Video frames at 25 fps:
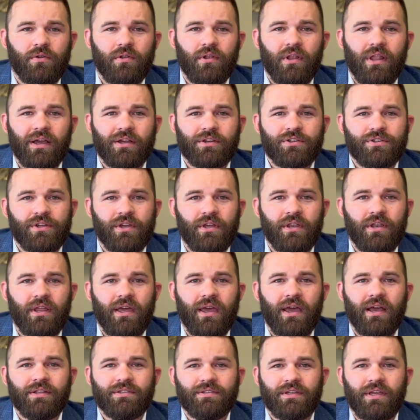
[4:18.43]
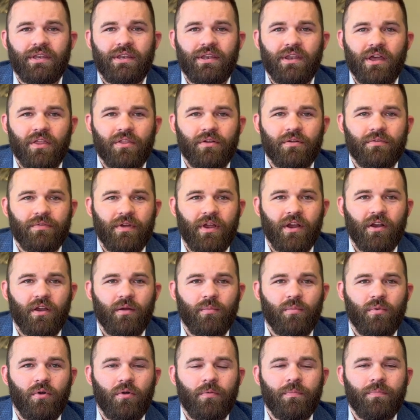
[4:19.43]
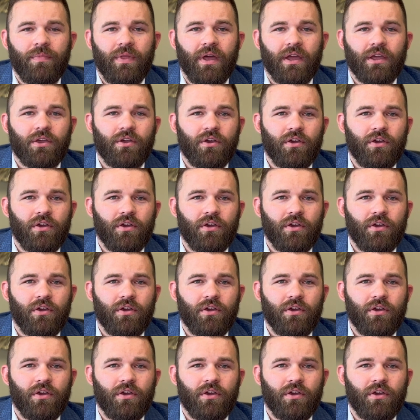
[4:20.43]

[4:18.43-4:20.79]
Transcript: election adds another variable that